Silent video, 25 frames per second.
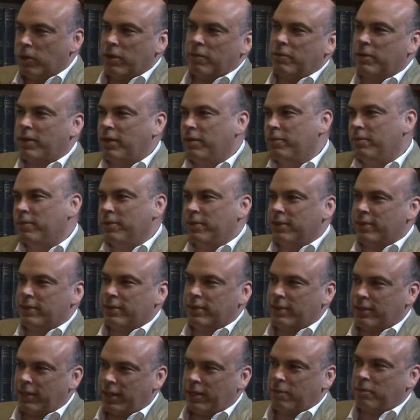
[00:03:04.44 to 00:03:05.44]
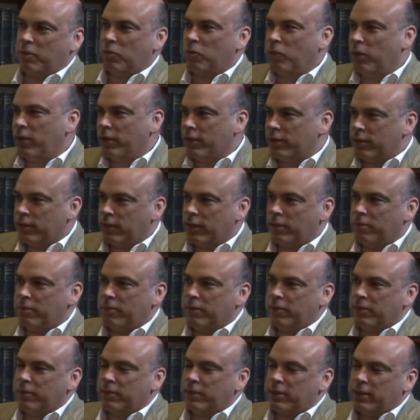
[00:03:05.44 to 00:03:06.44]
the other companies that came and went in that
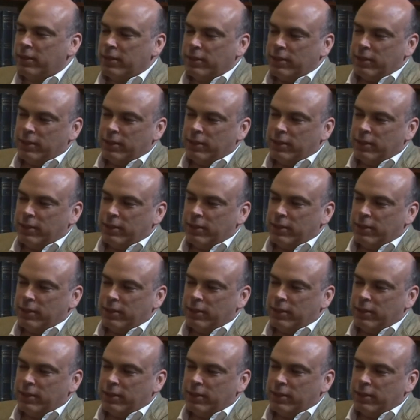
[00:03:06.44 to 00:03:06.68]
period.